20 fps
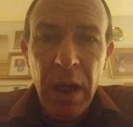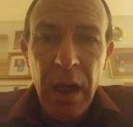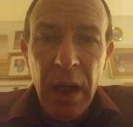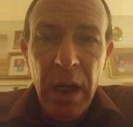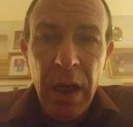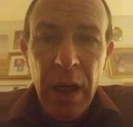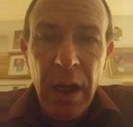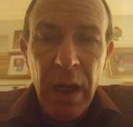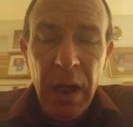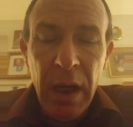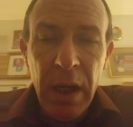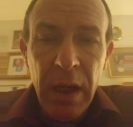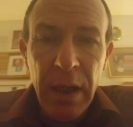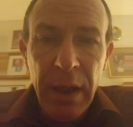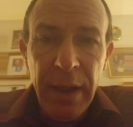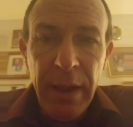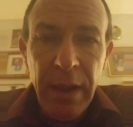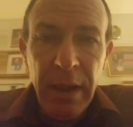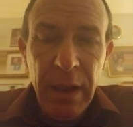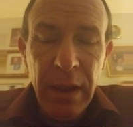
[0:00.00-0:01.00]

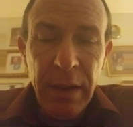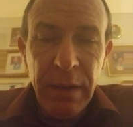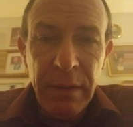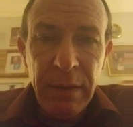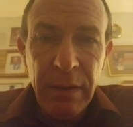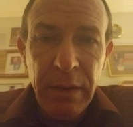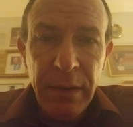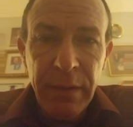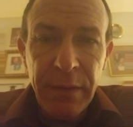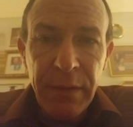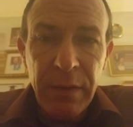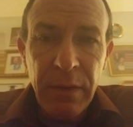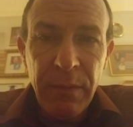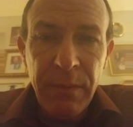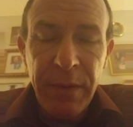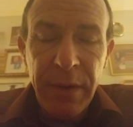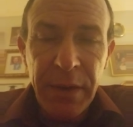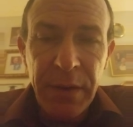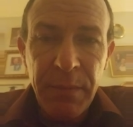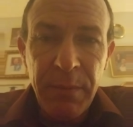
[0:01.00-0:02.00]
Uh, and and
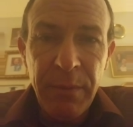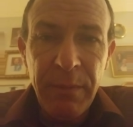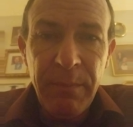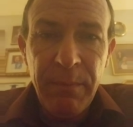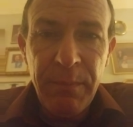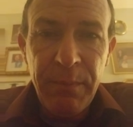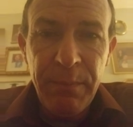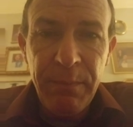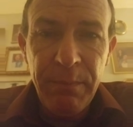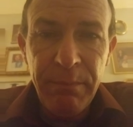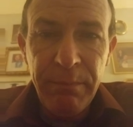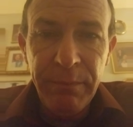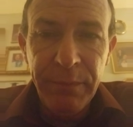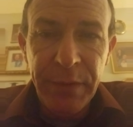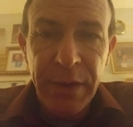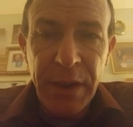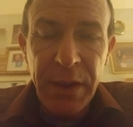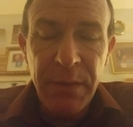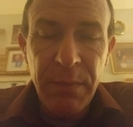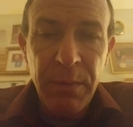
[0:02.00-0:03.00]
so this would
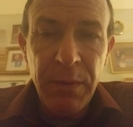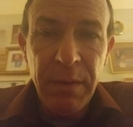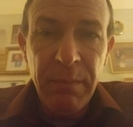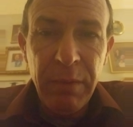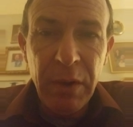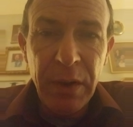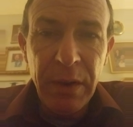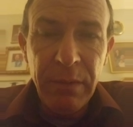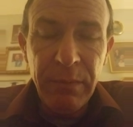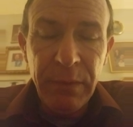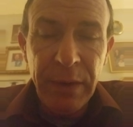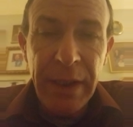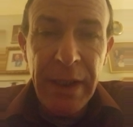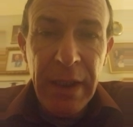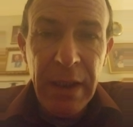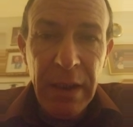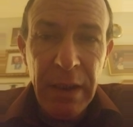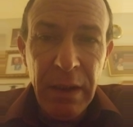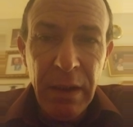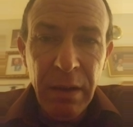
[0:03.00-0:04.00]
this would
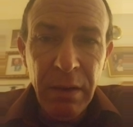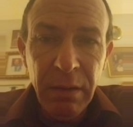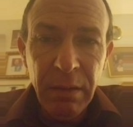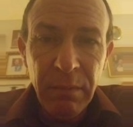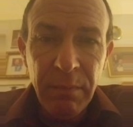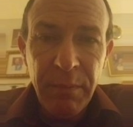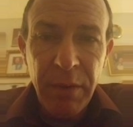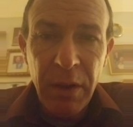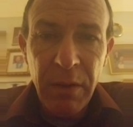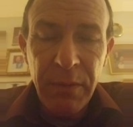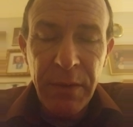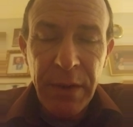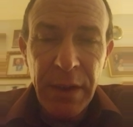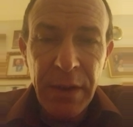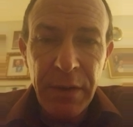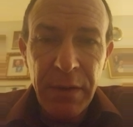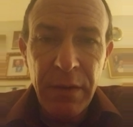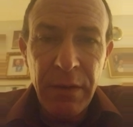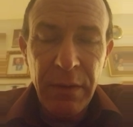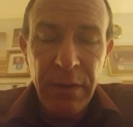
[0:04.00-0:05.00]
lead
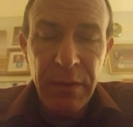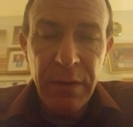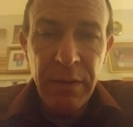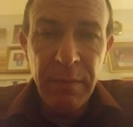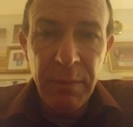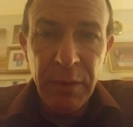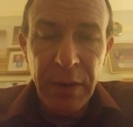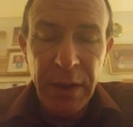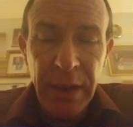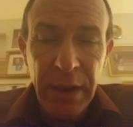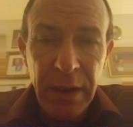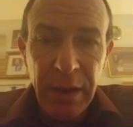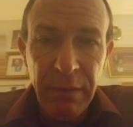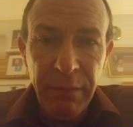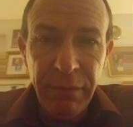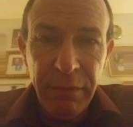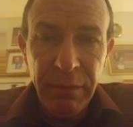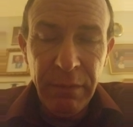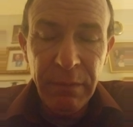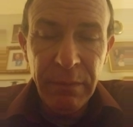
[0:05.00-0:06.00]
protesters to
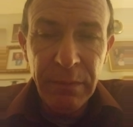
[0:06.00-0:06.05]
believe